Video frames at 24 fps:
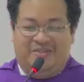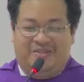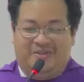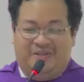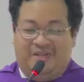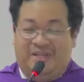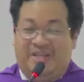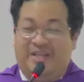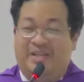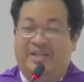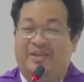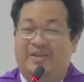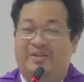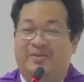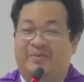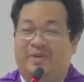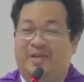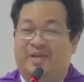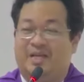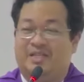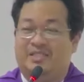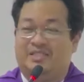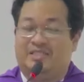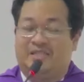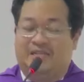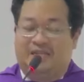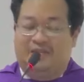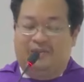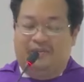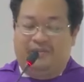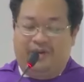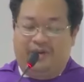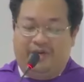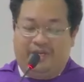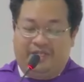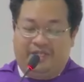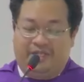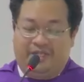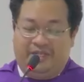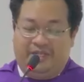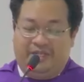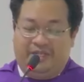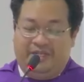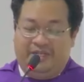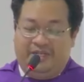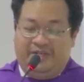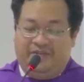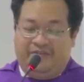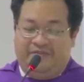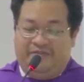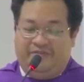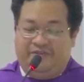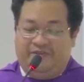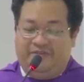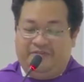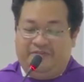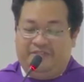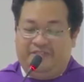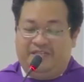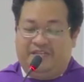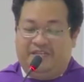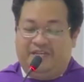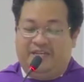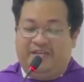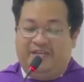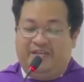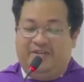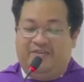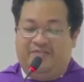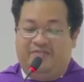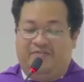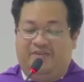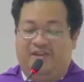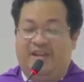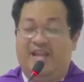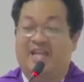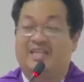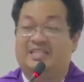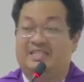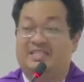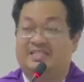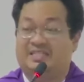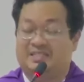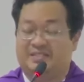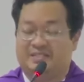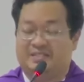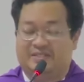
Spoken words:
Today we are celebrating the fifth Sunday of Lent,